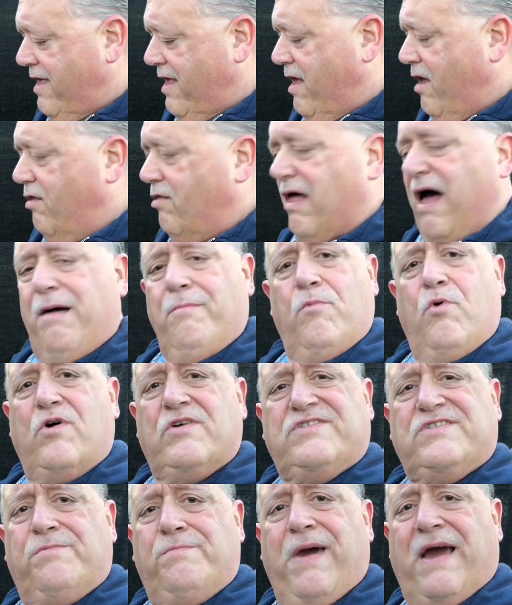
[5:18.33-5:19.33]
a lot more
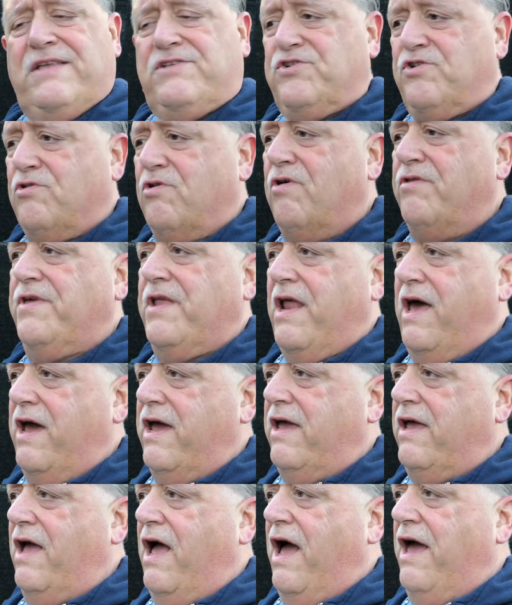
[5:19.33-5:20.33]
symmetrical than
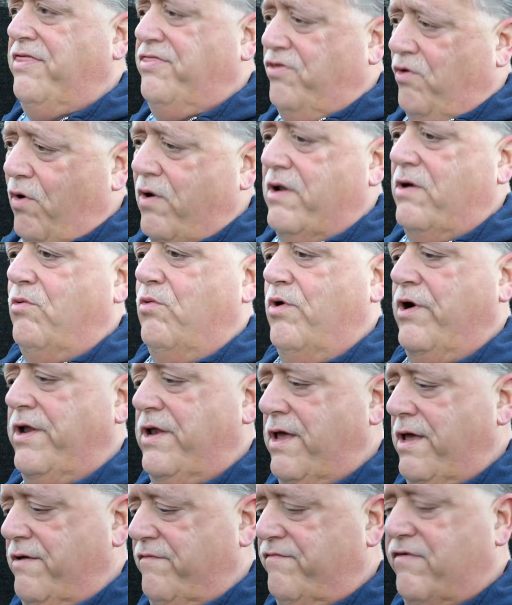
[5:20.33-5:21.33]
I thought it would
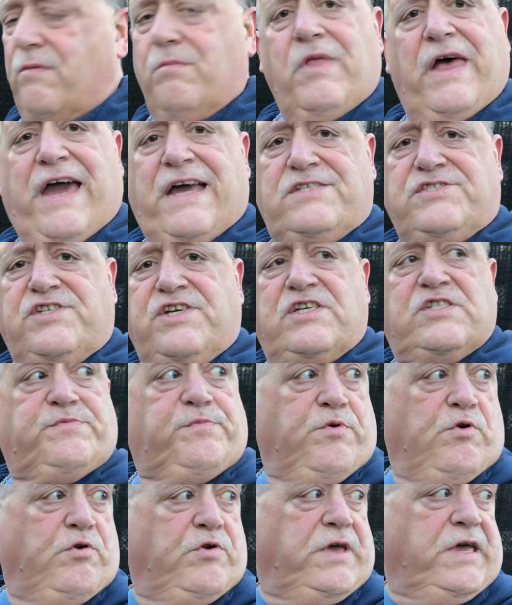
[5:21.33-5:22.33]
from last year's
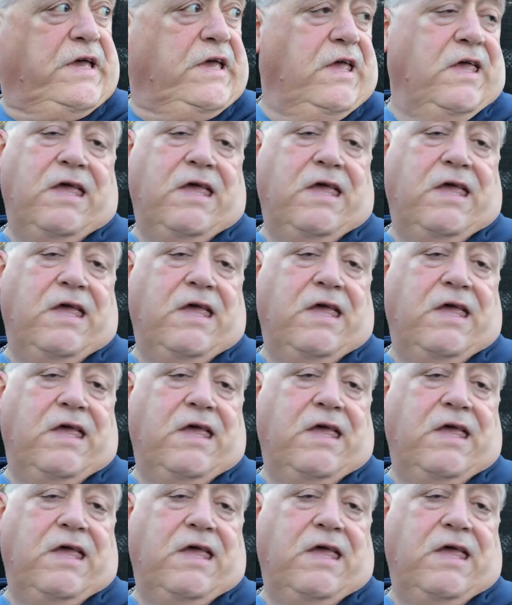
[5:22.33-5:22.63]
pruning.